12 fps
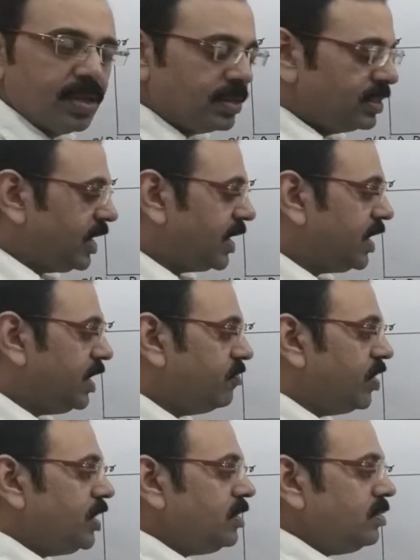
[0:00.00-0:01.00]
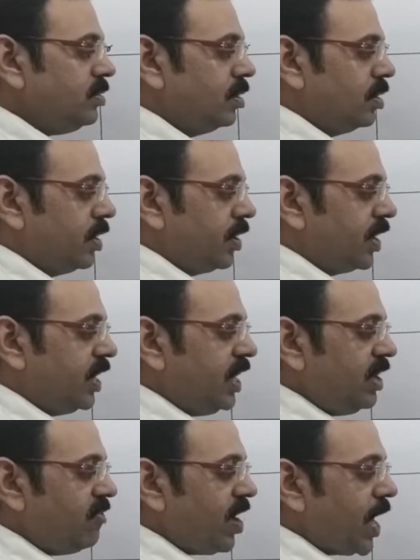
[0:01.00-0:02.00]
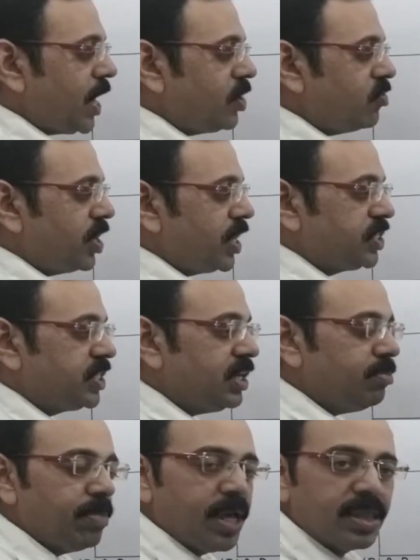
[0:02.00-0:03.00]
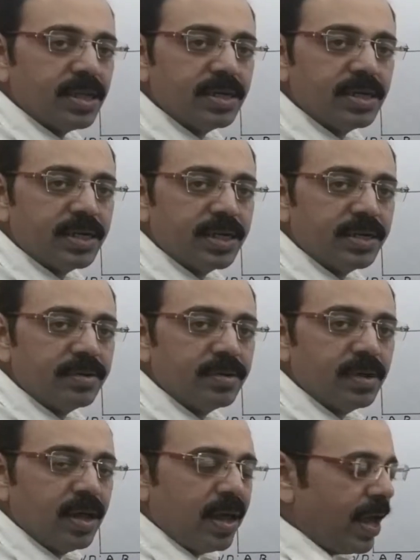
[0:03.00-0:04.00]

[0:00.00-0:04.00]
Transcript: Second one, revaluation method.